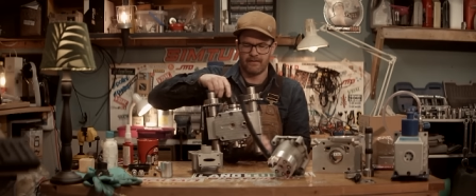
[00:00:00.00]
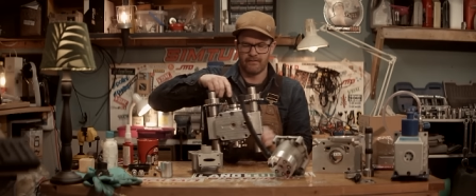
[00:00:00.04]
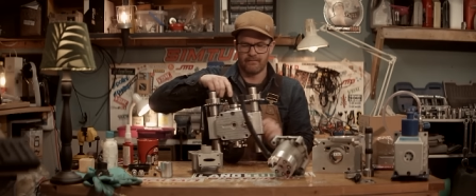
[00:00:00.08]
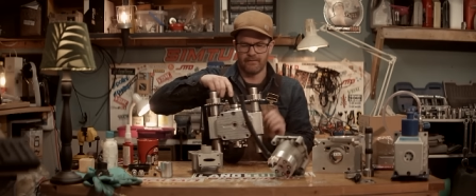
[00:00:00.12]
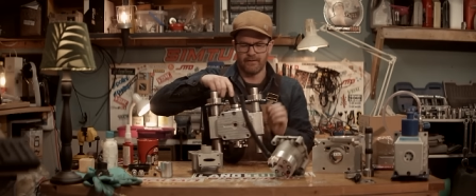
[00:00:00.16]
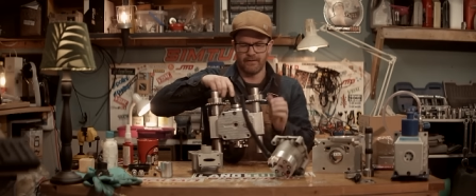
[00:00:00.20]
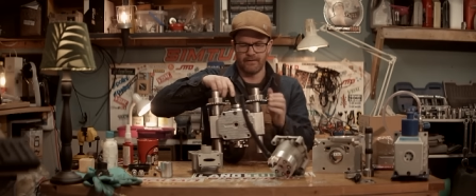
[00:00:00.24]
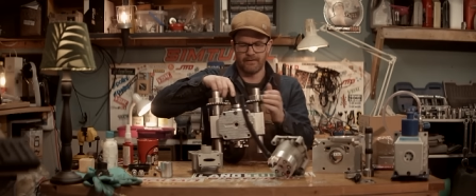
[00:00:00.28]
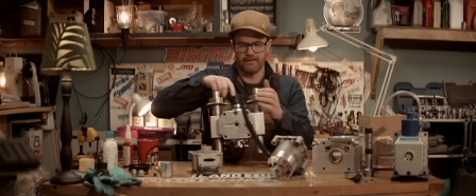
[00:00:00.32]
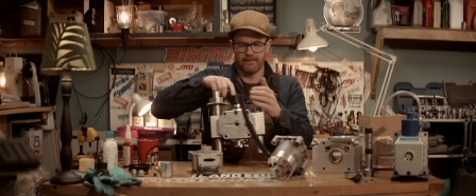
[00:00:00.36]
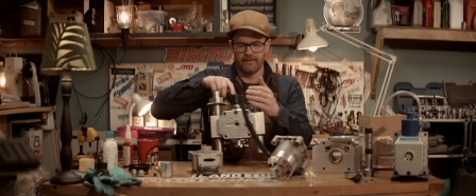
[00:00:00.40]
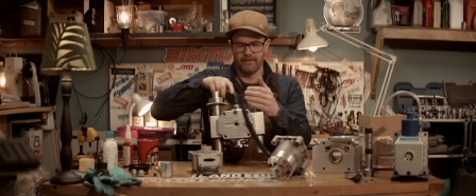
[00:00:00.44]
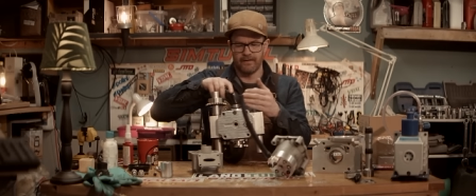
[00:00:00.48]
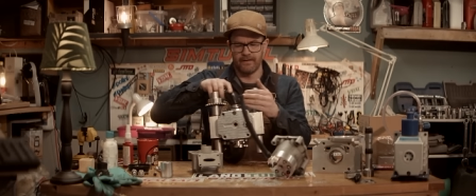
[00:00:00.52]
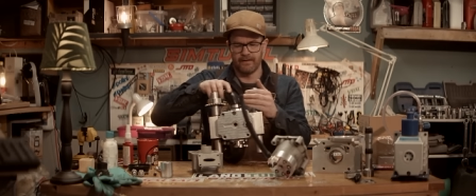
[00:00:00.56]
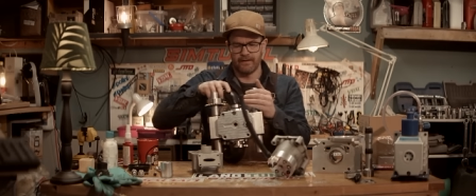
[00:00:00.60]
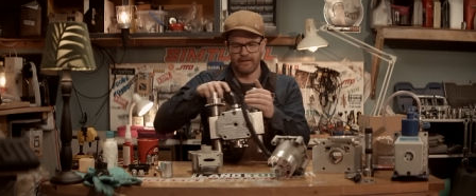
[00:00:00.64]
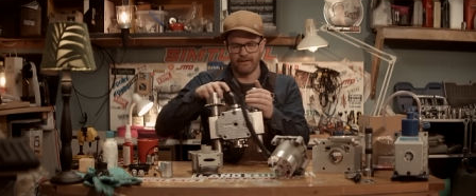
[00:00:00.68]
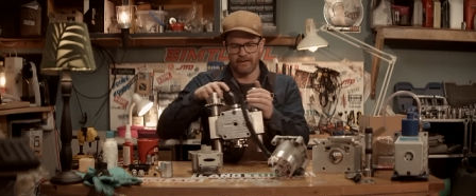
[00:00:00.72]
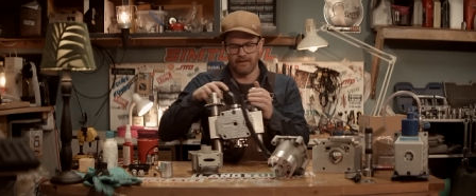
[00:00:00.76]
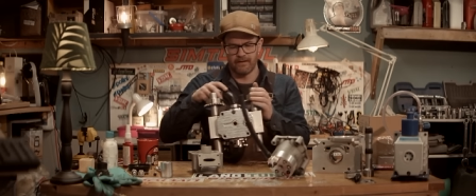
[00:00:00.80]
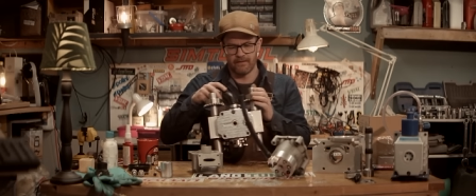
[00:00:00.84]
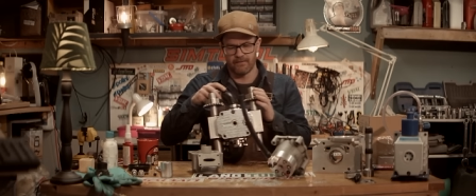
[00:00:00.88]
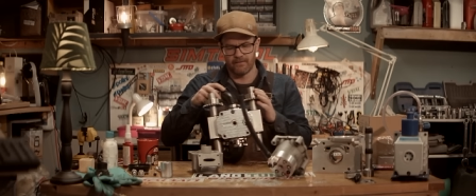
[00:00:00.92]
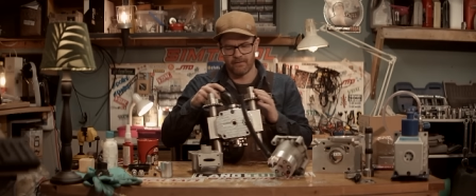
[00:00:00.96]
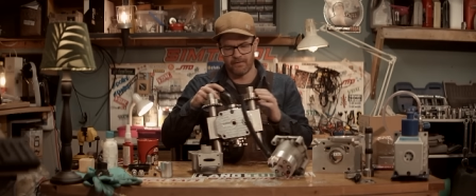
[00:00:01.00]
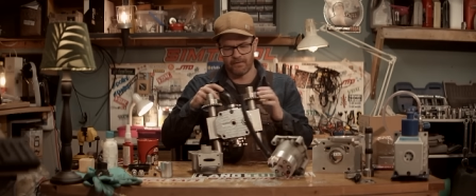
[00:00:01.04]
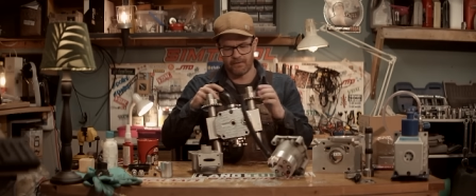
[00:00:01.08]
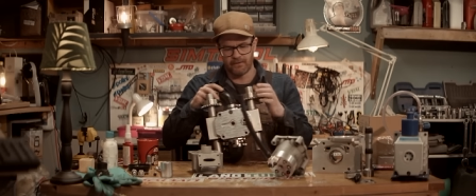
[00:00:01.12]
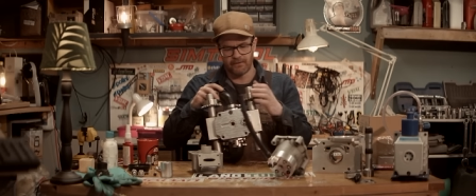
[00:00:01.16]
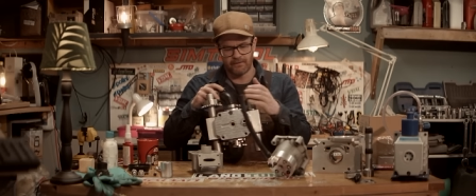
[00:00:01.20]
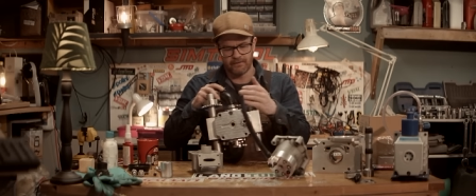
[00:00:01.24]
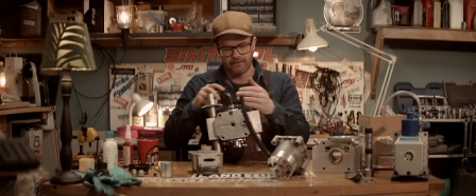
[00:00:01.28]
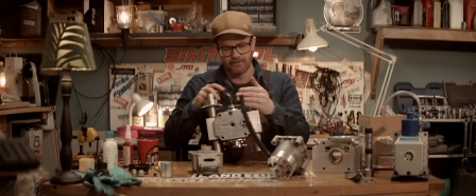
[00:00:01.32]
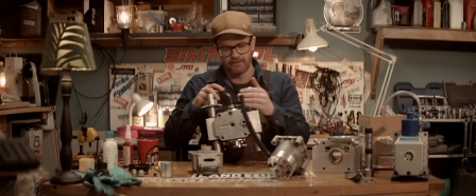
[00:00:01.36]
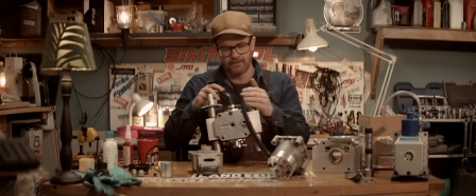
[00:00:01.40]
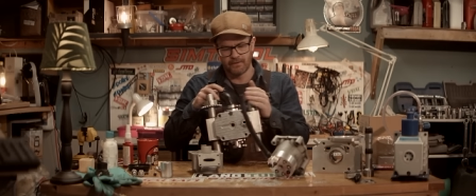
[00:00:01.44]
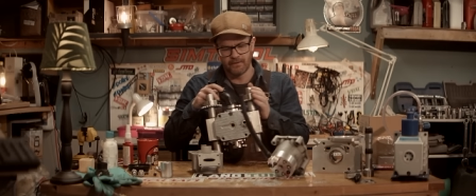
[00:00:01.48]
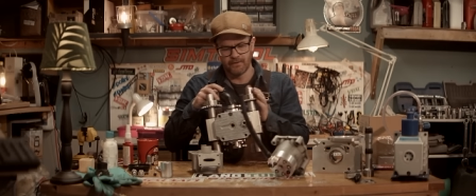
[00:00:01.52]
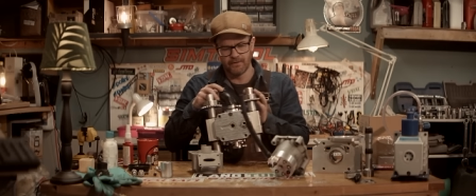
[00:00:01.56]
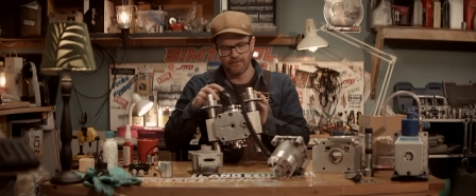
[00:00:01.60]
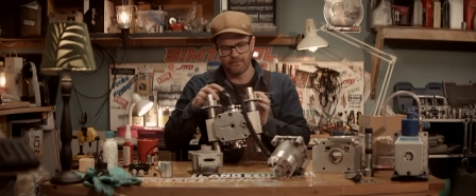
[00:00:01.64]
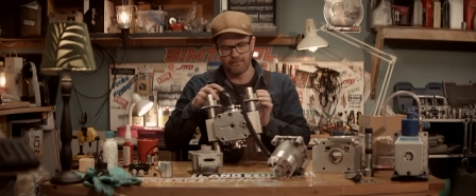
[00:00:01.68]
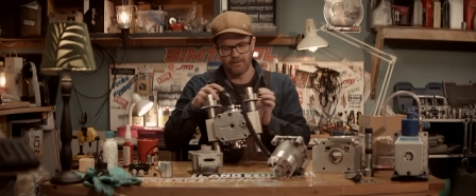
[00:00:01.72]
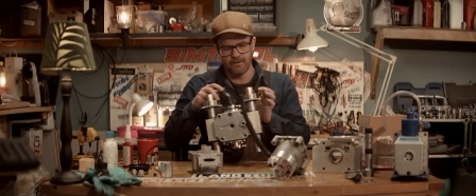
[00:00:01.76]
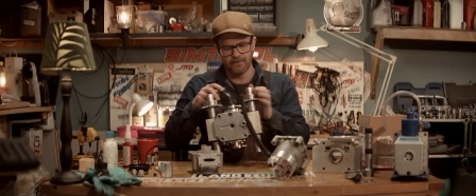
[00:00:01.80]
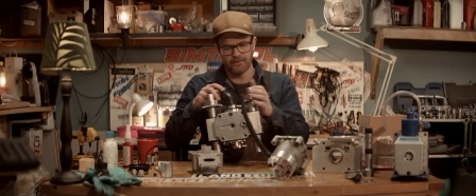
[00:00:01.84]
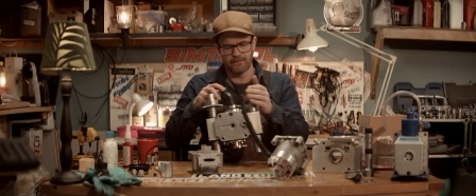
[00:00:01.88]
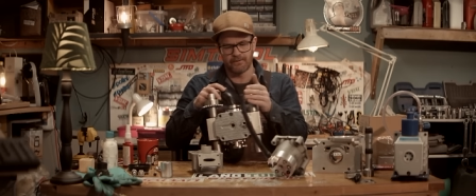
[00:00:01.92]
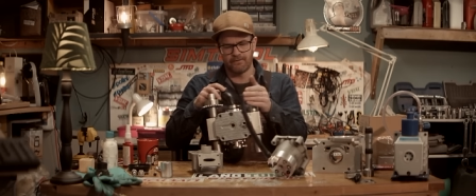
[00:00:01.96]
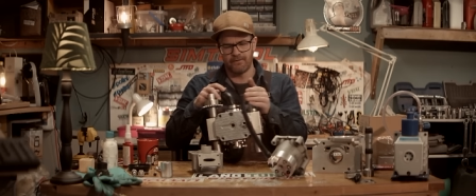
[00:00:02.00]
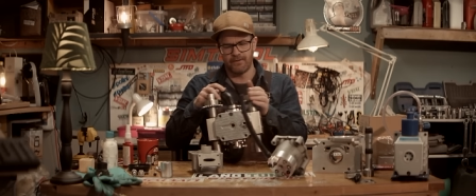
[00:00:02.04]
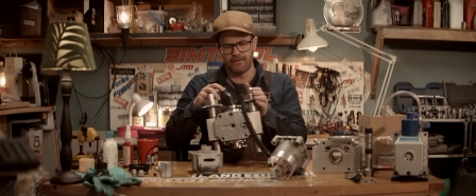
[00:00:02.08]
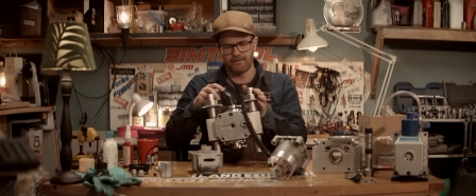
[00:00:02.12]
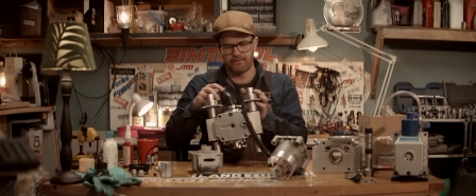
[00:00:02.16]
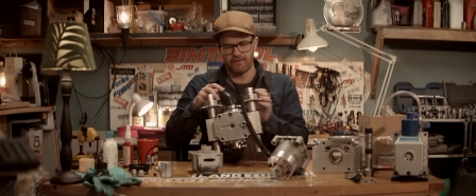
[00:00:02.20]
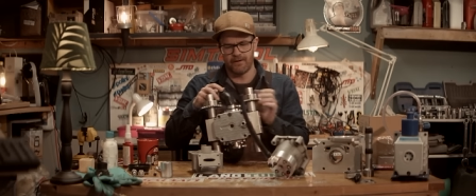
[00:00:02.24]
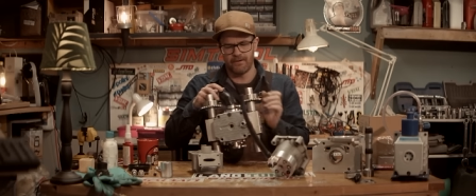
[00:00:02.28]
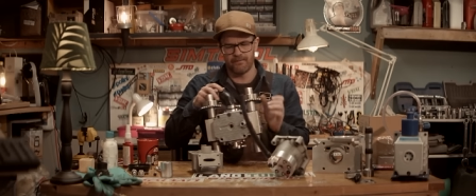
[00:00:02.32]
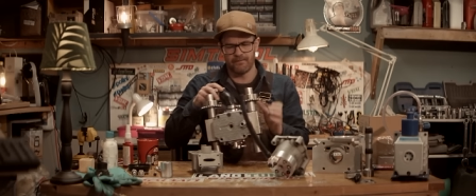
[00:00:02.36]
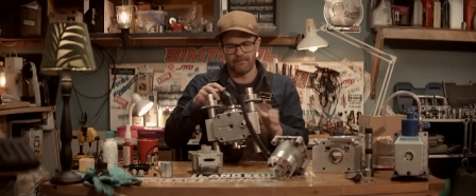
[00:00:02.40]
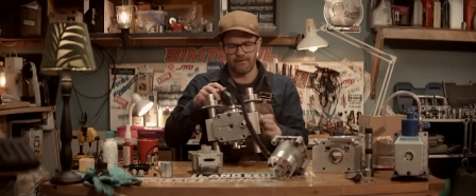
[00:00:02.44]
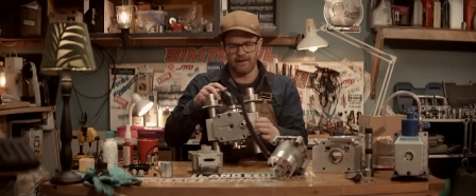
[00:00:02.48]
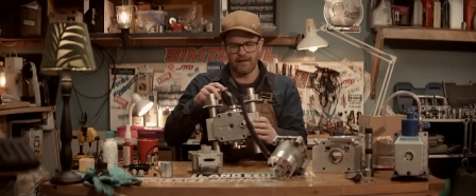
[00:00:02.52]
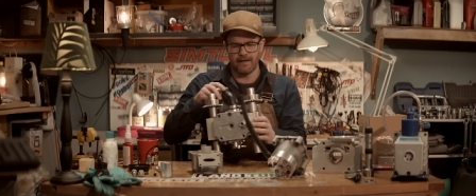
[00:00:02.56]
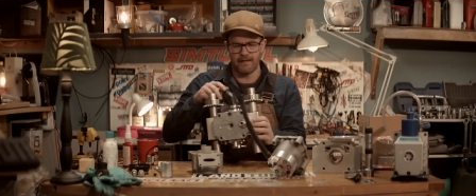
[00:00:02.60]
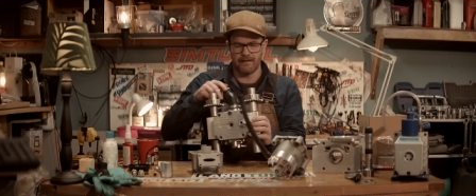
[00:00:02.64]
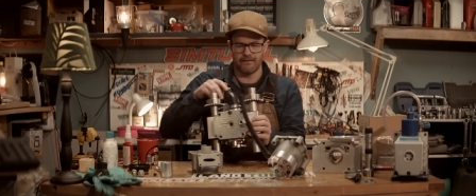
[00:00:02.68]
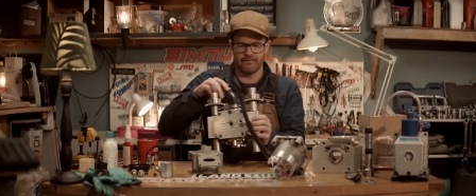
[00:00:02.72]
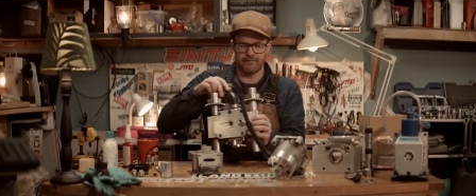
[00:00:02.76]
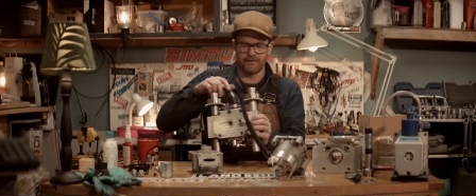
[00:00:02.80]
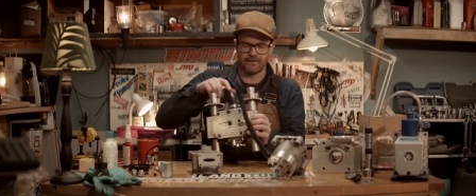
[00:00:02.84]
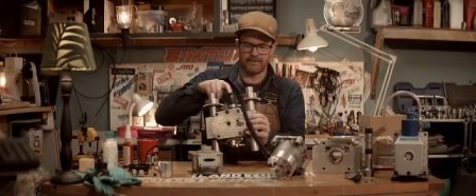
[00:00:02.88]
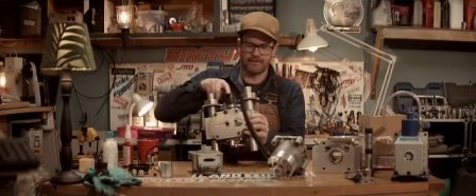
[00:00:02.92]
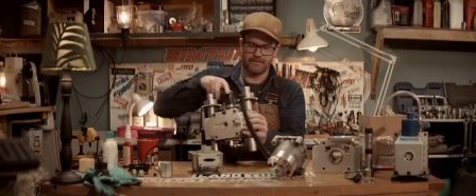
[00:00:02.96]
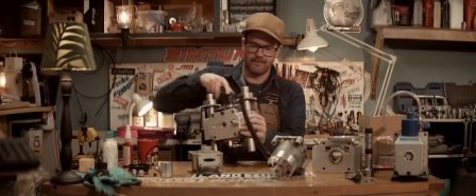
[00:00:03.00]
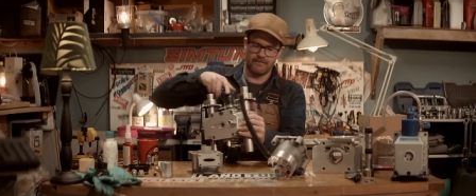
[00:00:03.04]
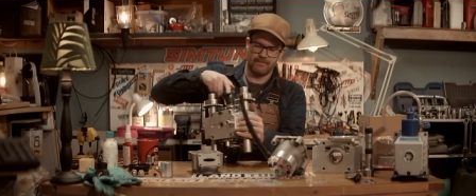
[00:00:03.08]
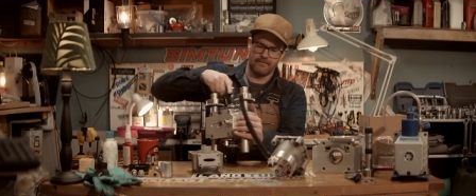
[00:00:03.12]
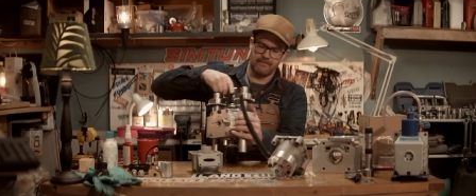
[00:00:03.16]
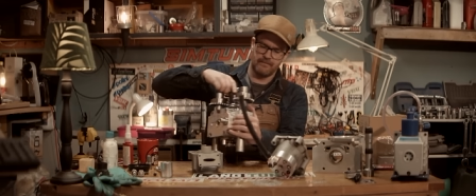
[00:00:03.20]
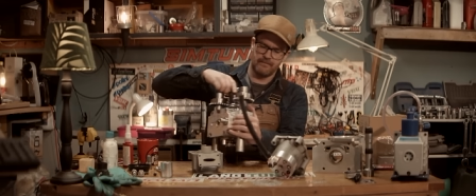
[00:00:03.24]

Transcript: with uh, with two rotary drum valves.